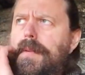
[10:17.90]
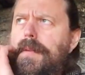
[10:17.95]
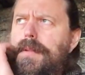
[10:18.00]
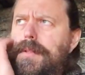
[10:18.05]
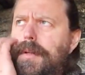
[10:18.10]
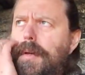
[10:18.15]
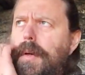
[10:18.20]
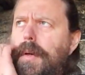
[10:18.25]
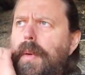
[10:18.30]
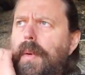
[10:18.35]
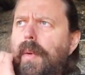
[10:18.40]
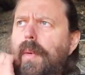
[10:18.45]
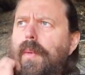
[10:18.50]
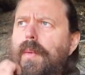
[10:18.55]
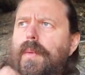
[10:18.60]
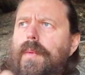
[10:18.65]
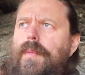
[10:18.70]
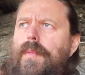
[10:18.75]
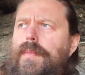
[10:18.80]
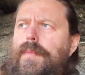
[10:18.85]
so,
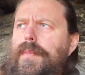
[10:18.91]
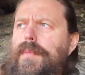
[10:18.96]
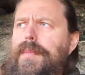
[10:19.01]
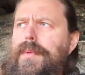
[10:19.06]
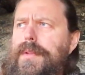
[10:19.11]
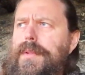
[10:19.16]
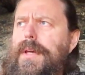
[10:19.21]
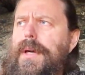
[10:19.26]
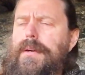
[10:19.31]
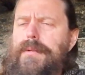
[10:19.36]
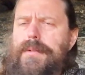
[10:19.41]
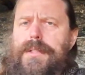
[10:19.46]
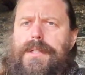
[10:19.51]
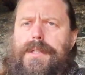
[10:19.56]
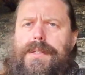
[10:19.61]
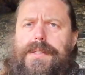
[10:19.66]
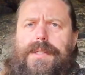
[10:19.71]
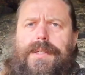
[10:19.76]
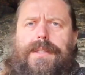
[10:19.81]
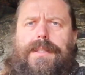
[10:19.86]
but now
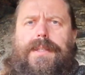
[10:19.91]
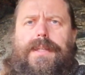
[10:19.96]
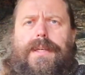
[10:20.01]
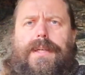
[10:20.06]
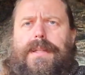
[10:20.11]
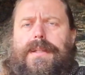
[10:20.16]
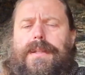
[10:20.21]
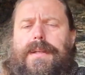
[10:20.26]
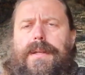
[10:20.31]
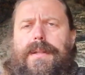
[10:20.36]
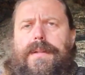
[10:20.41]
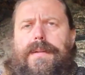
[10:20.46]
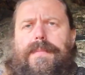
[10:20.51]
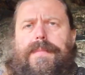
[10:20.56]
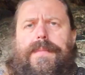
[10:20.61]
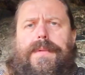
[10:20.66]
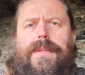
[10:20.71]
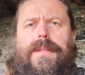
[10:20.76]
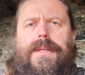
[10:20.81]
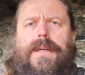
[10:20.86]
she's eating and, and
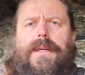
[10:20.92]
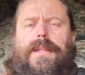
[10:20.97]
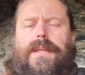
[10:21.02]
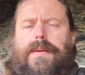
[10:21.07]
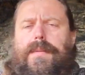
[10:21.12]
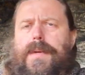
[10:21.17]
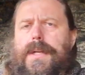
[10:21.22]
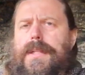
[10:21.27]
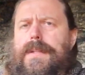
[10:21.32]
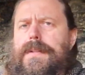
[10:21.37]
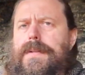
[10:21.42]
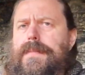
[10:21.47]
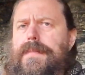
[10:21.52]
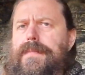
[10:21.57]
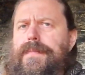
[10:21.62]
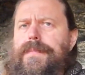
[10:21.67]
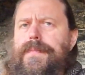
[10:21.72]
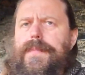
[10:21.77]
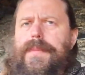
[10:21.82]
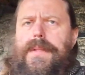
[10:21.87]
gaining weight.
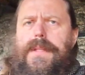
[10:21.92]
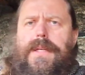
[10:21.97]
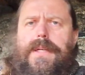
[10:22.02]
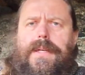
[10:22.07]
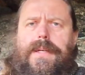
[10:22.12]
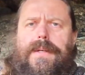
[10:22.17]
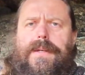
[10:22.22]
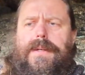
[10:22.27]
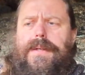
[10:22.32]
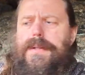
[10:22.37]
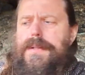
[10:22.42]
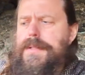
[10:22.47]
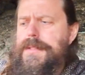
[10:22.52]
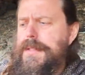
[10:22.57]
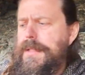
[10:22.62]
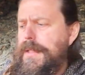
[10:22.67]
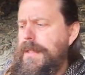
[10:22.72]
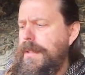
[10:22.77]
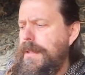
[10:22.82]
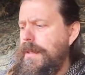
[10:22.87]
Uh,
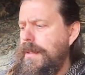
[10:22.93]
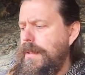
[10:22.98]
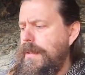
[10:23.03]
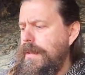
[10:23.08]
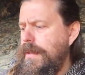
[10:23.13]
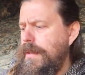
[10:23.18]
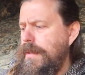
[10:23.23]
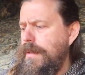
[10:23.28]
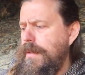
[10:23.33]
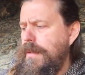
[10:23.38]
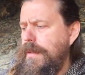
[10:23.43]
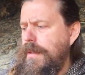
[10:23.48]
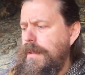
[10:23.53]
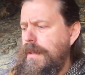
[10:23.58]
still, uh,